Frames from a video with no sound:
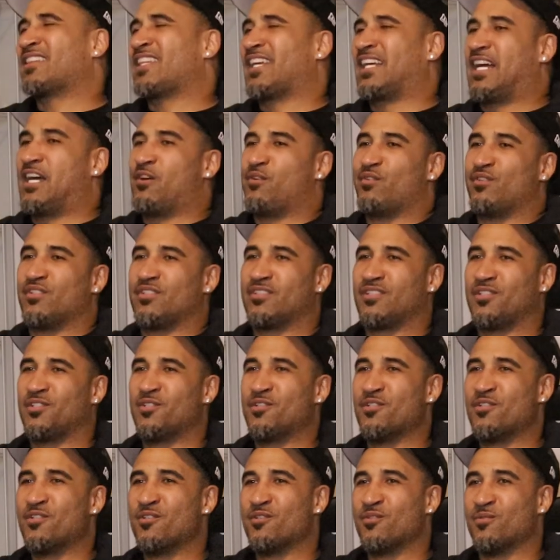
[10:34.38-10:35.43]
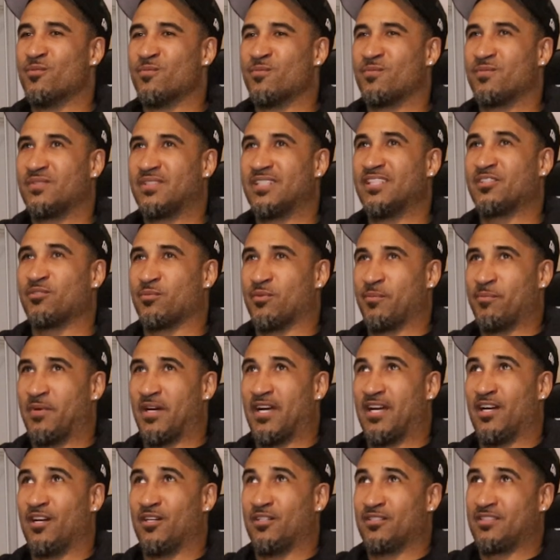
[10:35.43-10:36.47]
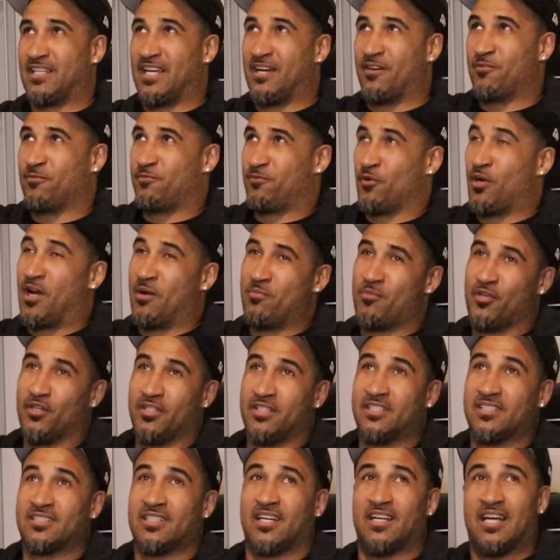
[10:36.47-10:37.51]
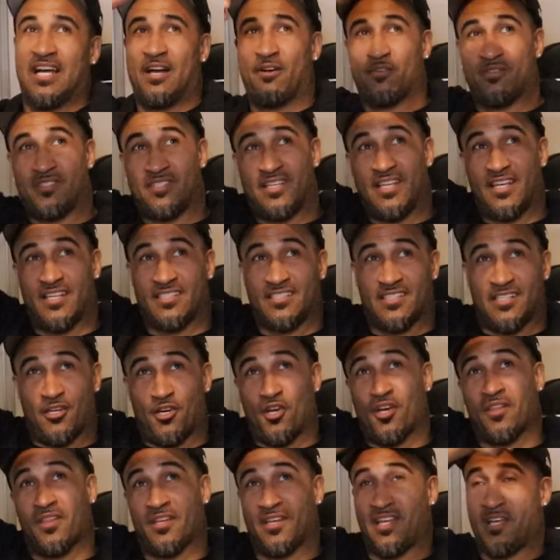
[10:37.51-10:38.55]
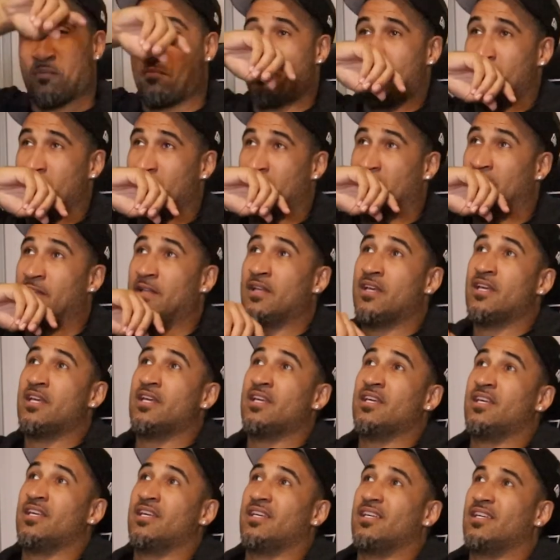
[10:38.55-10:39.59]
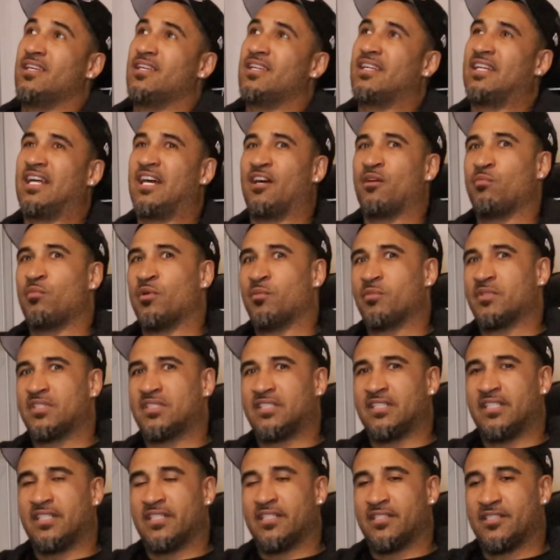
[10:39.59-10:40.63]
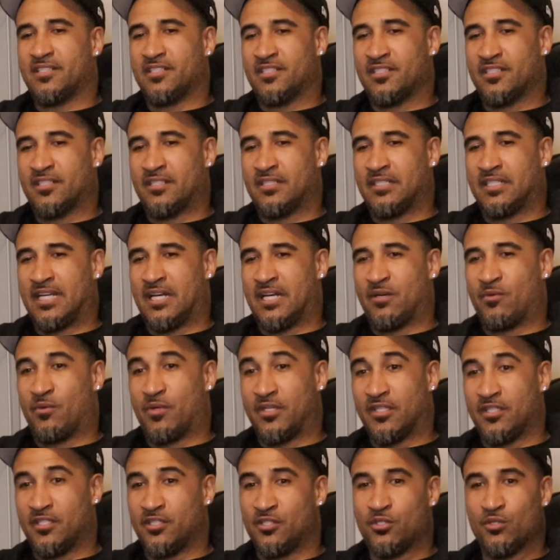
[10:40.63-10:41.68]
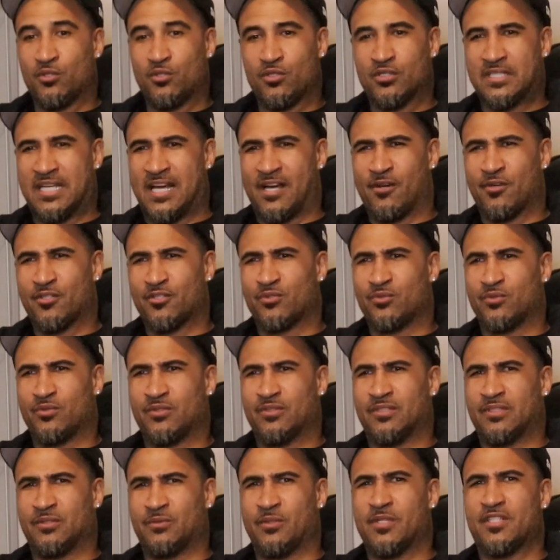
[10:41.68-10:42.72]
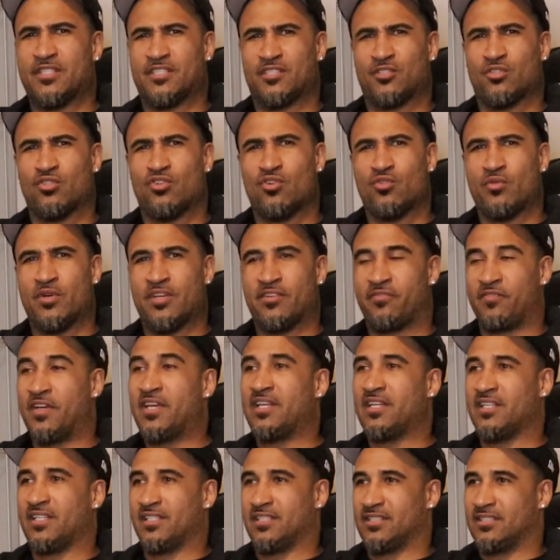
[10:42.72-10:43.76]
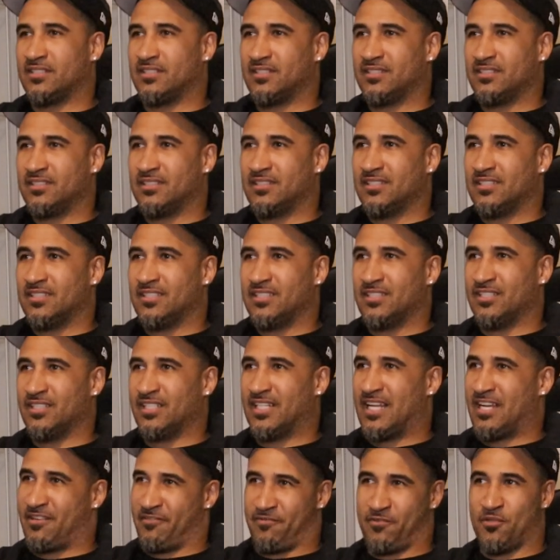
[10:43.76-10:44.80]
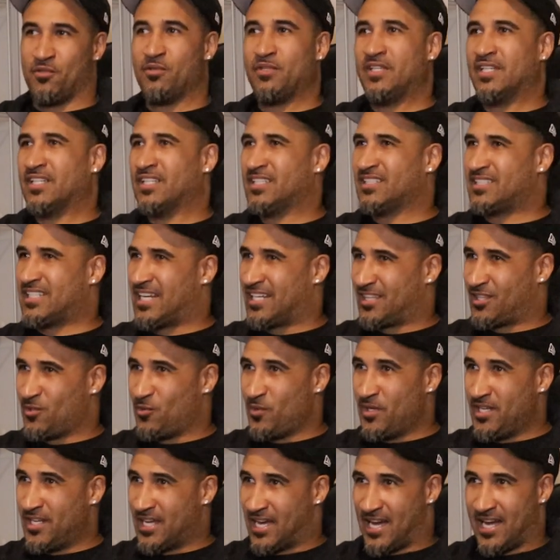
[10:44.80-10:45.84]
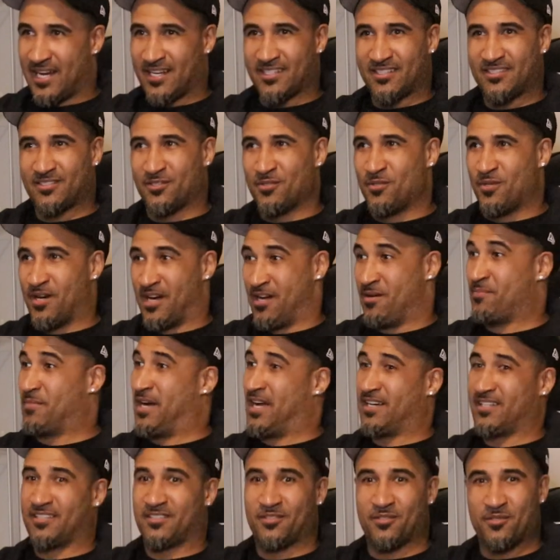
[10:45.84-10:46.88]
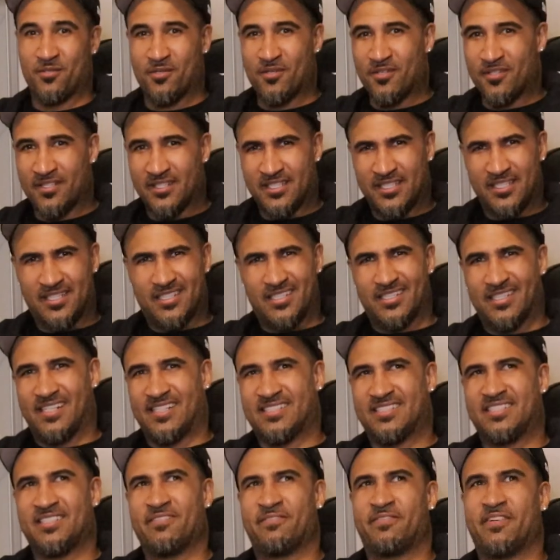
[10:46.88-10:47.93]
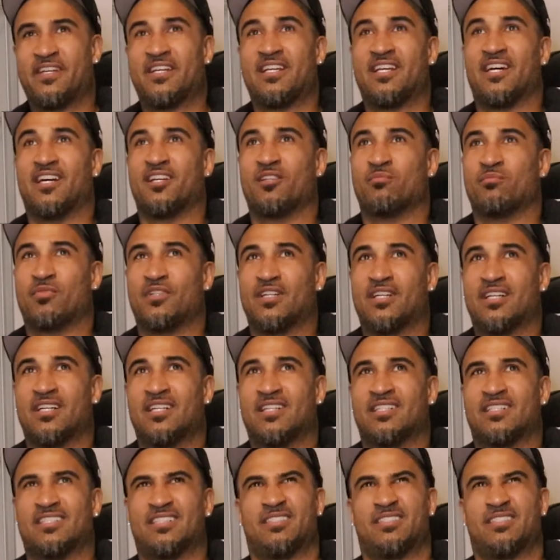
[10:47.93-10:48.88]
I think I was home. This was my house. Not before I built this house, I was next in the other neighborhood. Yeah. And I remember seeing um, like one of the dudes I was went to school with Fendi. It was like a few years after we out of school. I'm out of school. Yeah. And I see Fendi on the bun.